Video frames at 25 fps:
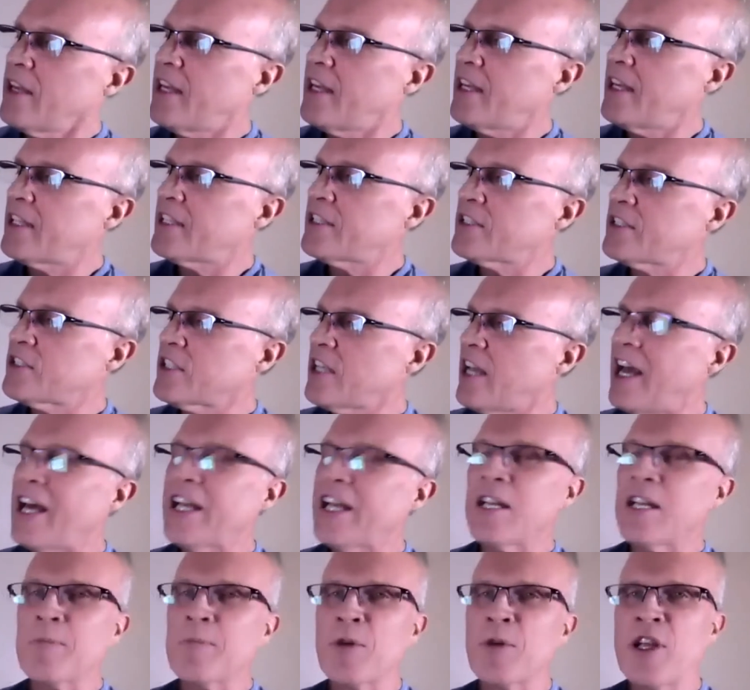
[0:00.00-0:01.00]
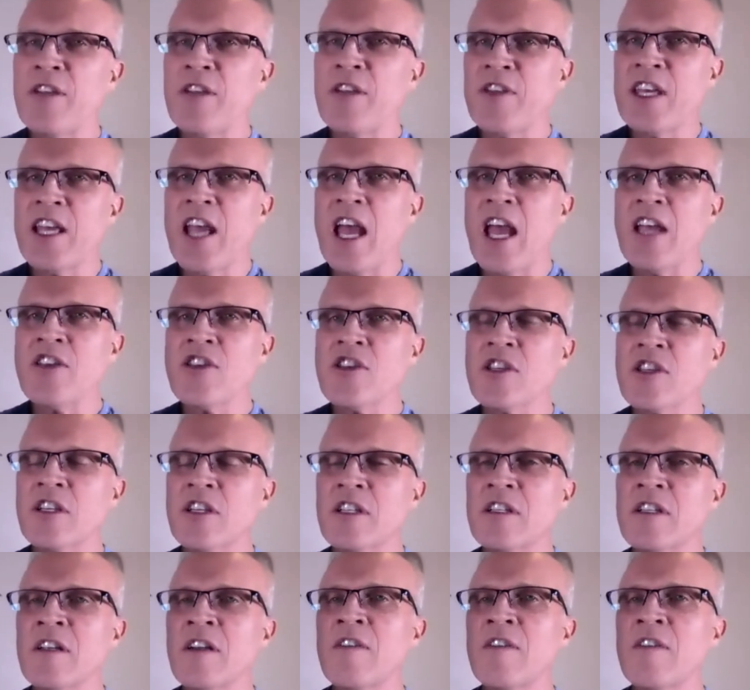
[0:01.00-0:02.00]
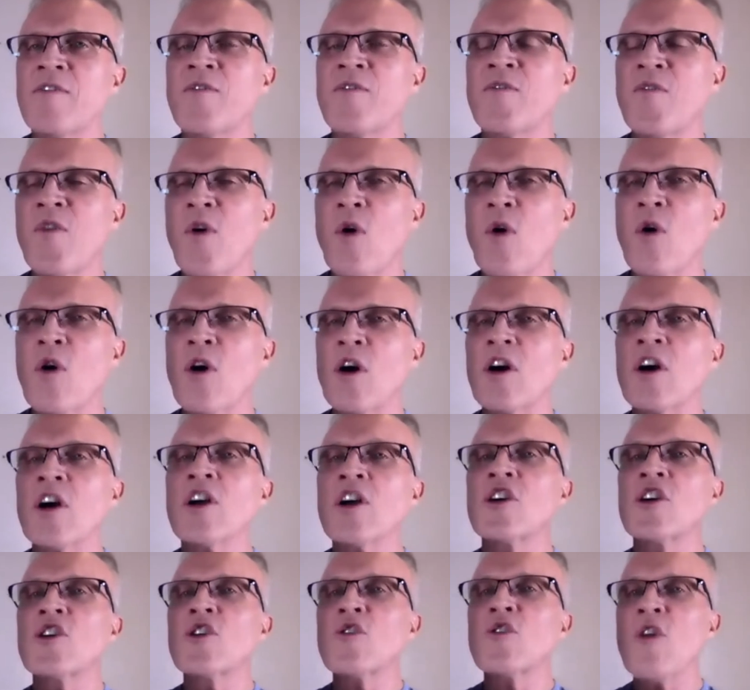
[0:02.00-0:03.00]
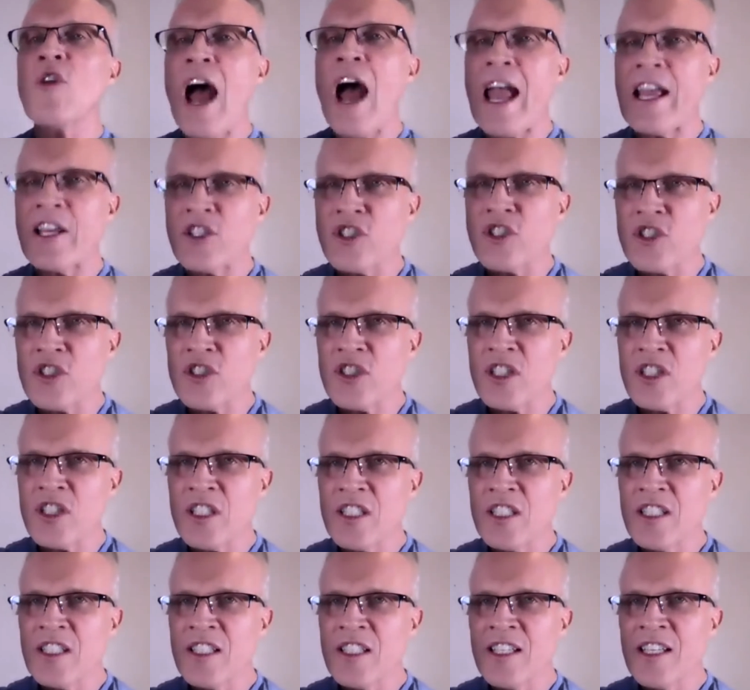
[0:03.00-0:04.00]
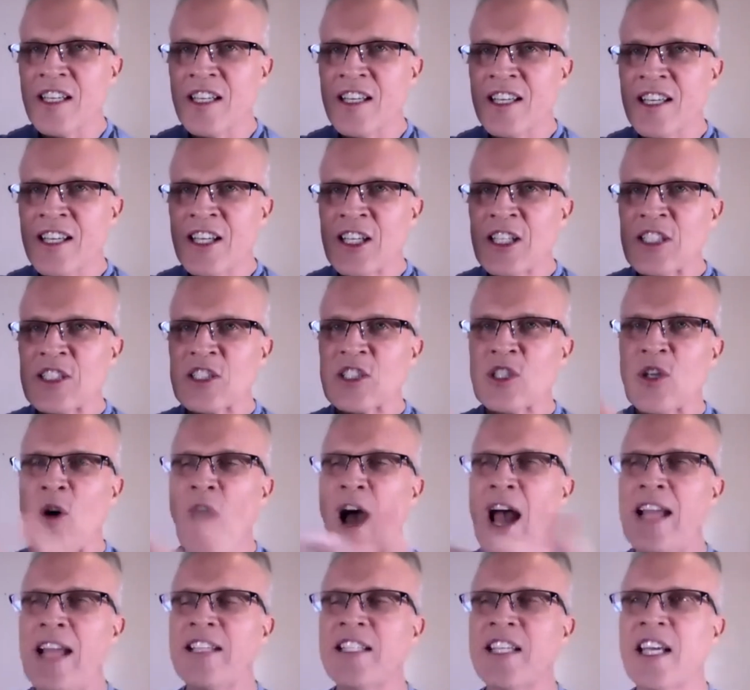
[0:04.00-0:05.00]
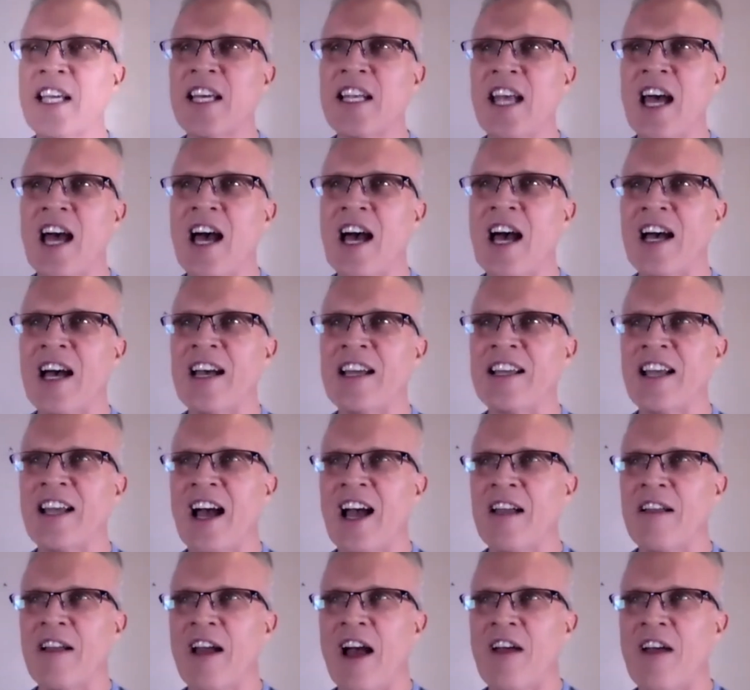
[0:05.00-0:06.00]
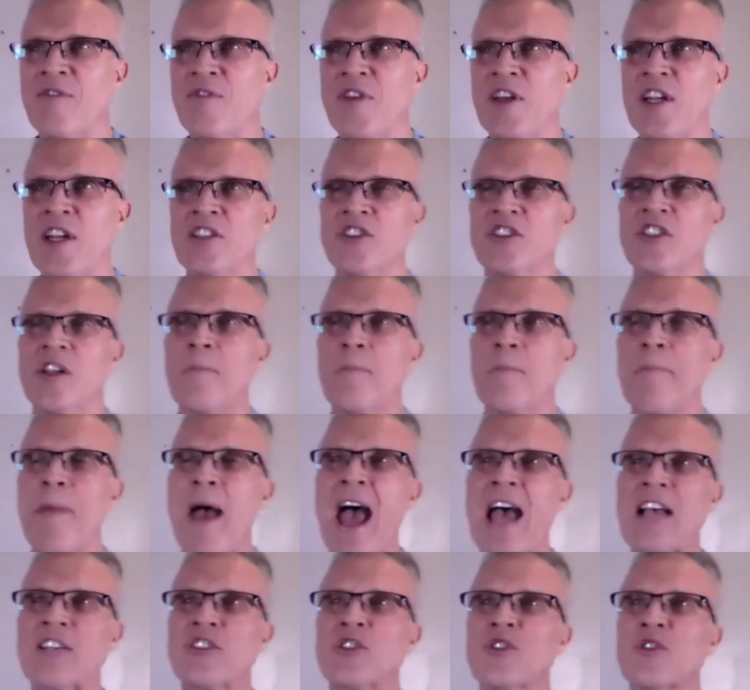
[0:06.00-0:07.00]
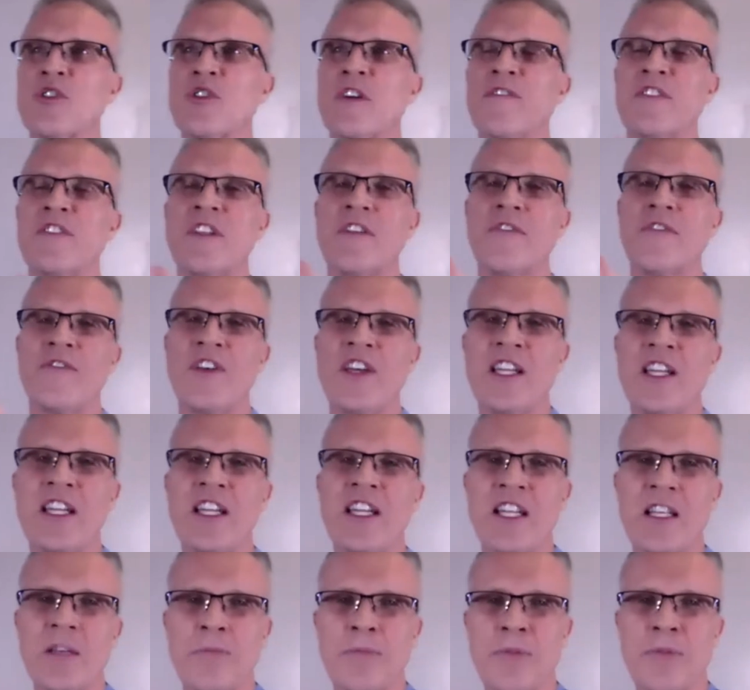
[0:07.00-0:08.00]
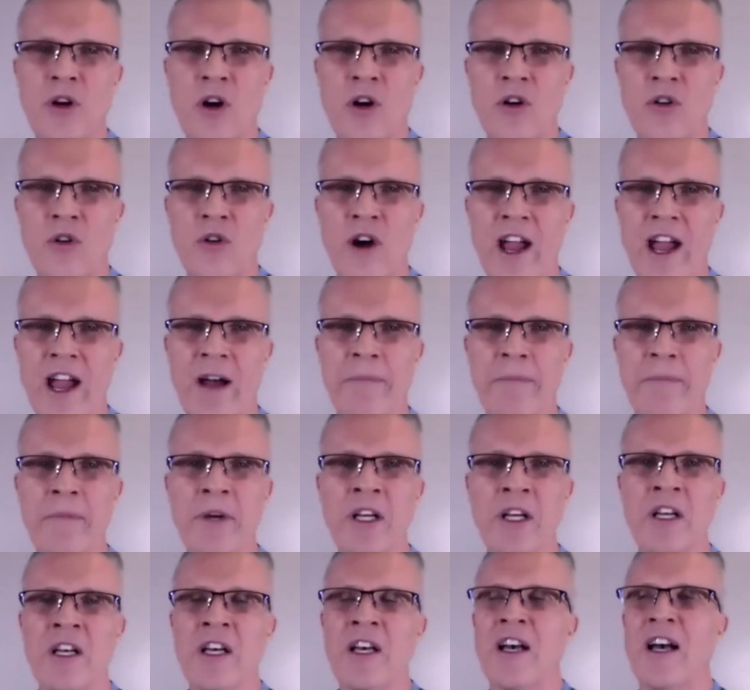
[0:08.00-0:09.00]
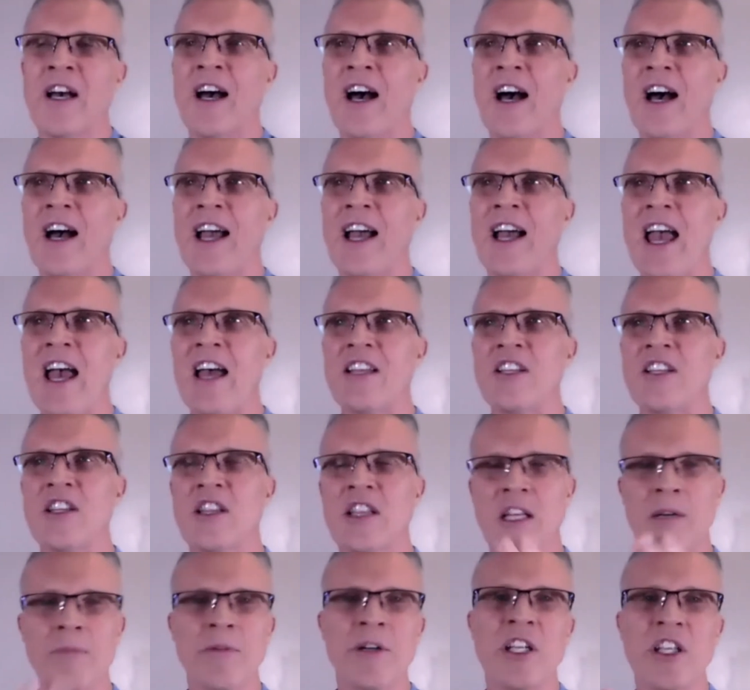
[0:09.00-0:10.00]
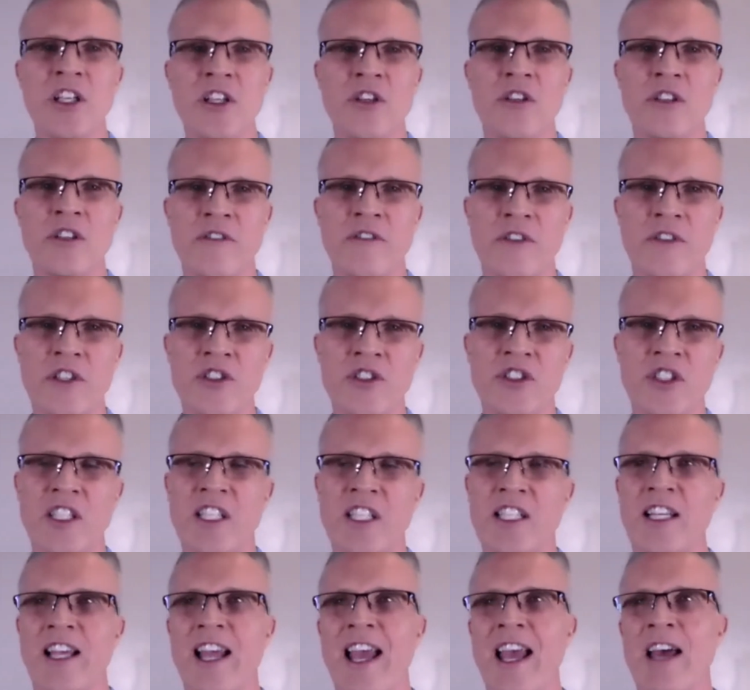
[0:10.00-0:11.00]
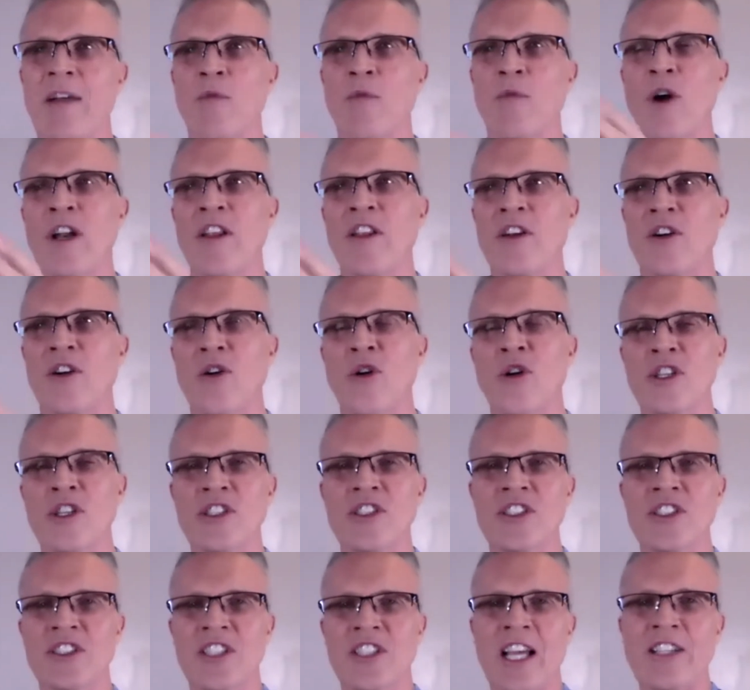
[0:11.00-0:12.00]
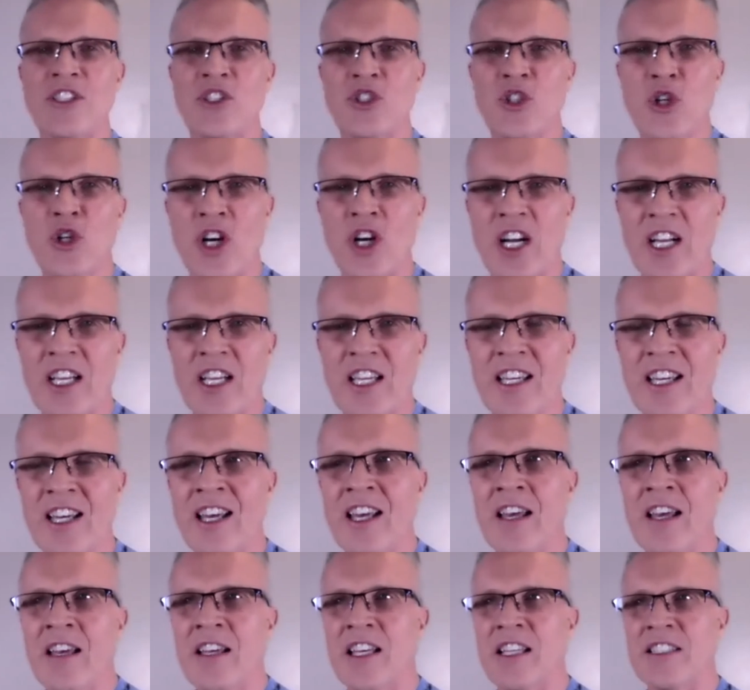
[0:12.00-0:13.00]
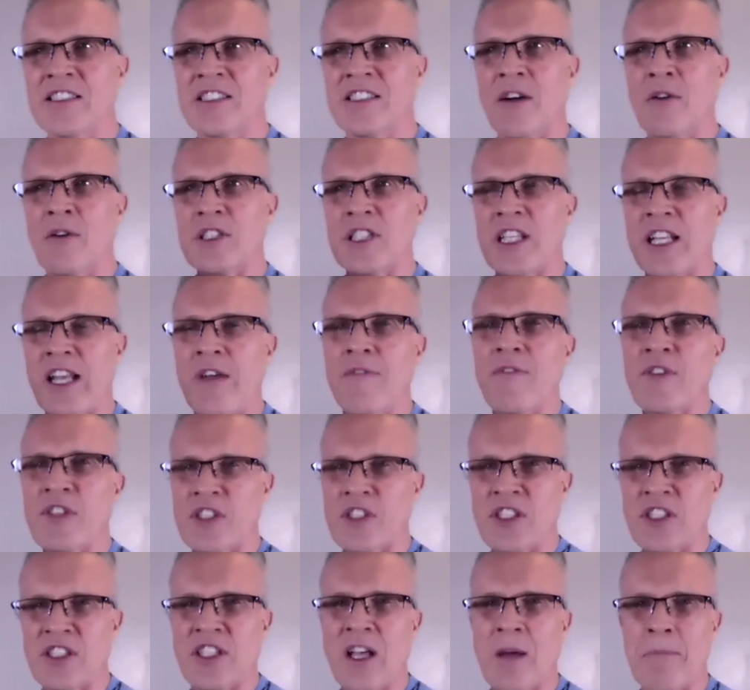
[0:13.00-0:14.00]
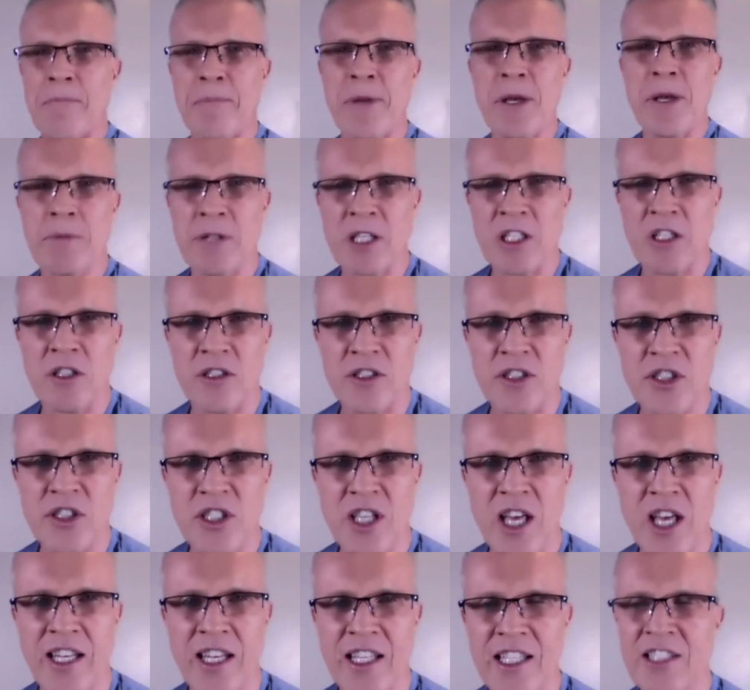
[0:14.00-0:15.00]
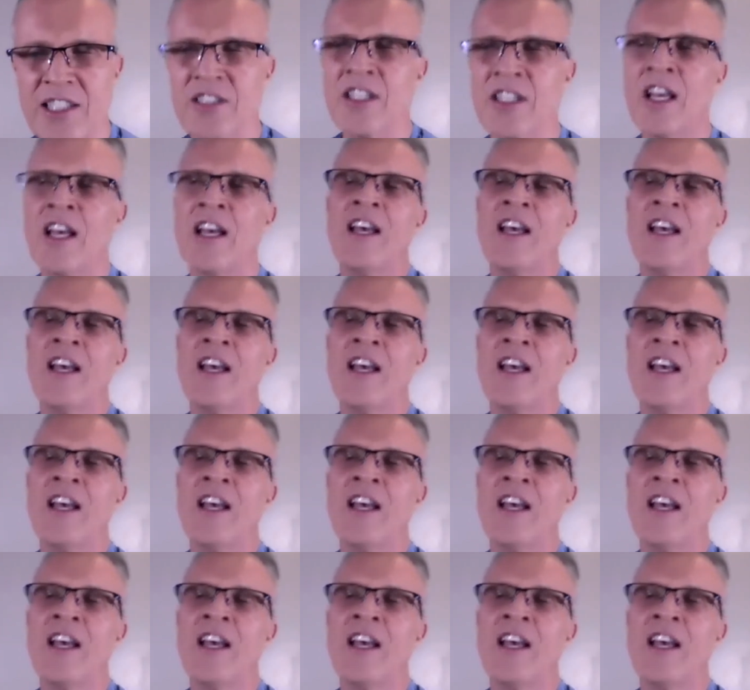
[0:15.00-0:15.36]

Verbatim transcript: is an abbreviation for Christ. So I did. A, uh, I, I finished a Master of Divinity program uh, at Liberty University, and one of the courses I took, because there was an emphasis on biblical studies,